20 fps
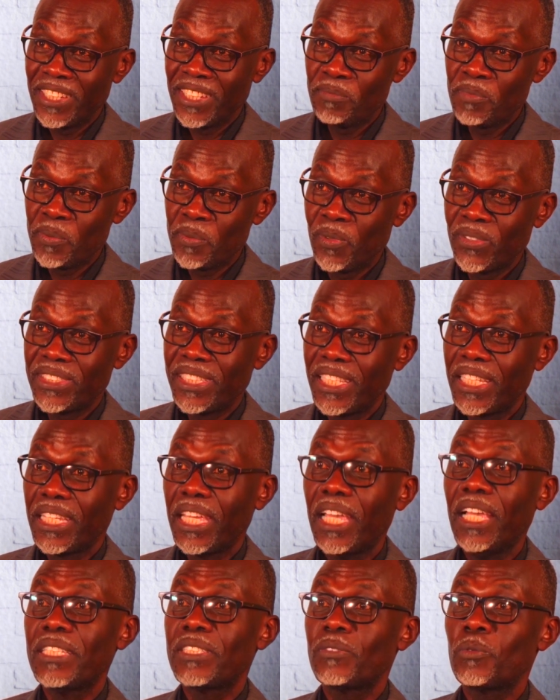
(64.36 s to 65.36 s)
and people saying,
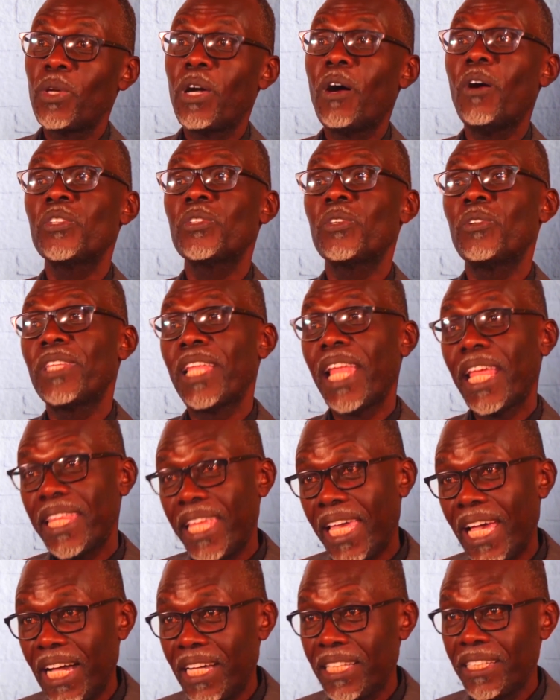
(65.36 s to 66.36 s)
yes, we are also like
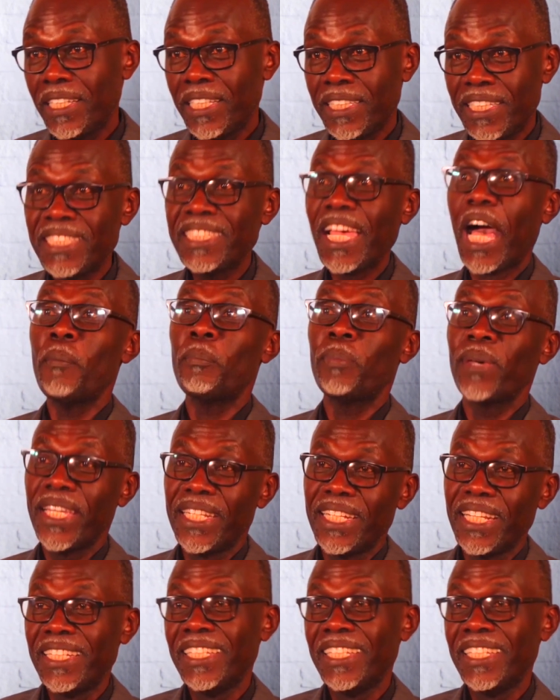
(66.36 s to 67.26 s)
there. And this happened.